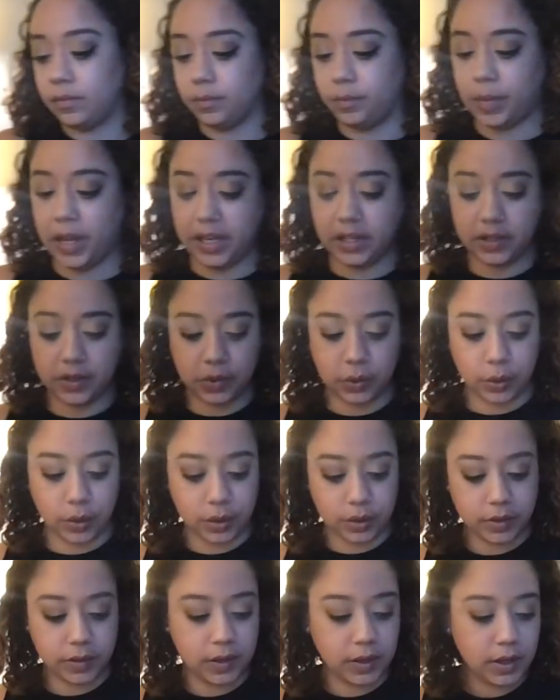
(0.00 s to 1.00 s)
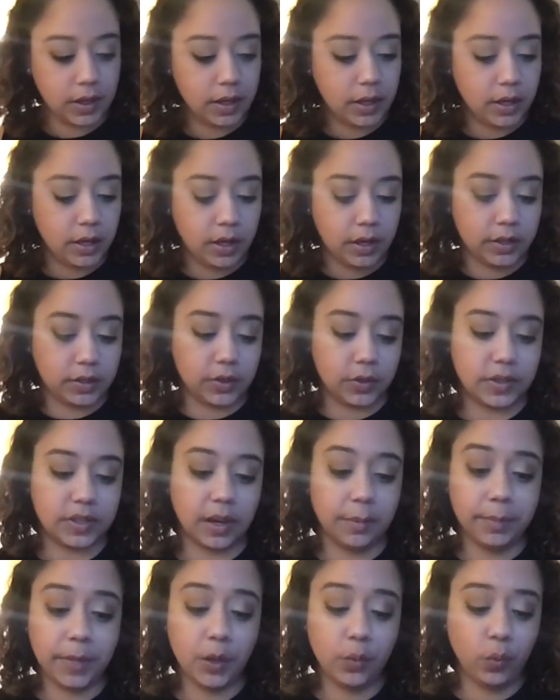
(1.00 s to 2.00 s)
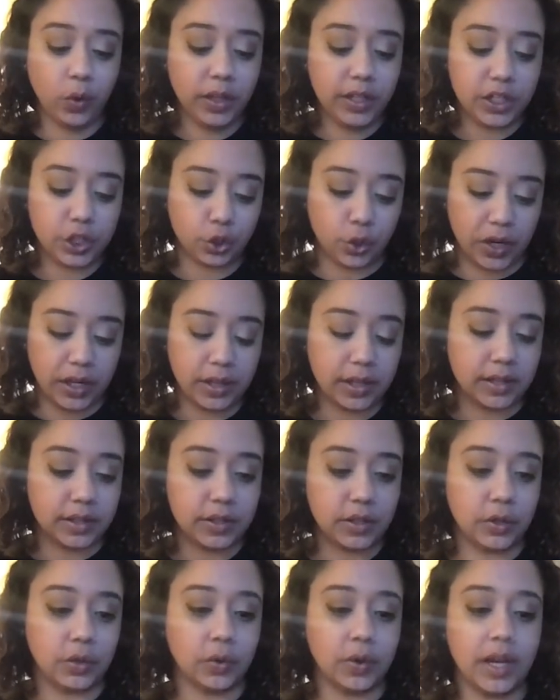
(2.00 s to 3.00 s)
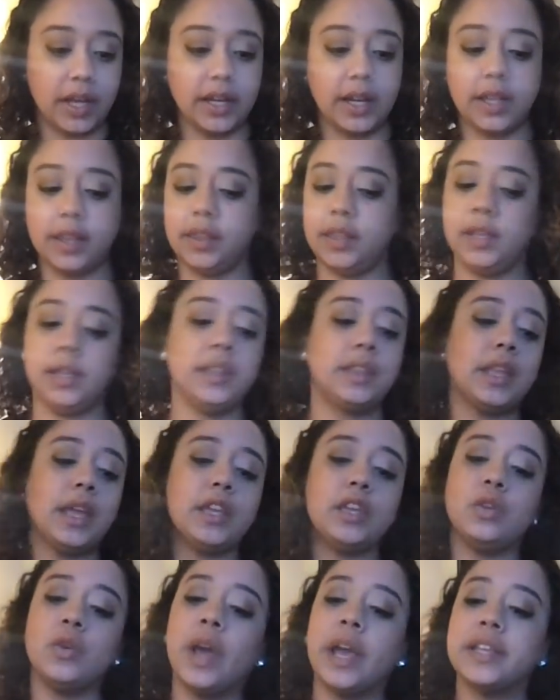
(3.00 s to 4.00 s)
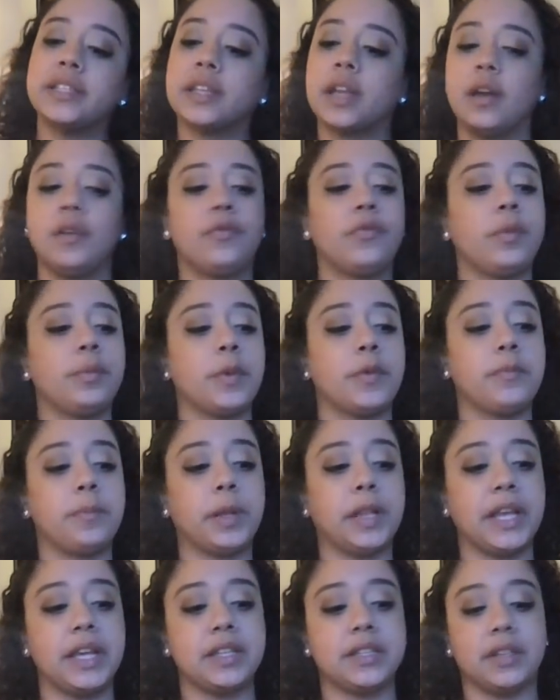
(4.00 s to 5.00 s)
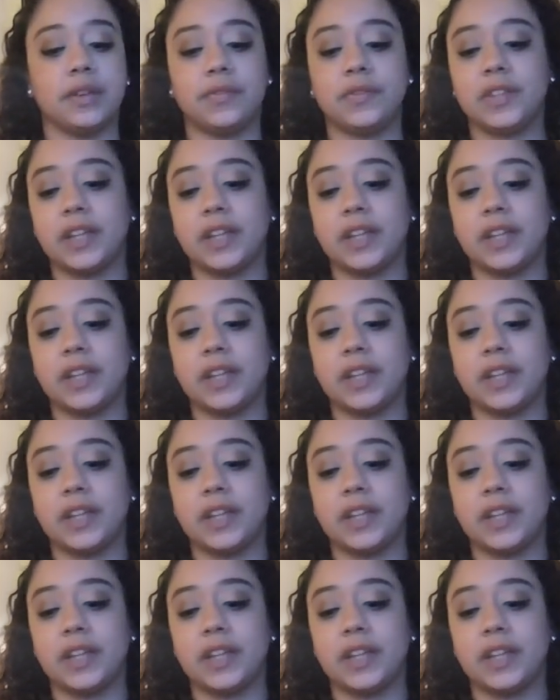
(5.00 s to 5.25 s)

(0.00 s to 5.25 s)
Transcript: Page of Swords. So something really strengthens you. And I think that you guys come from a place of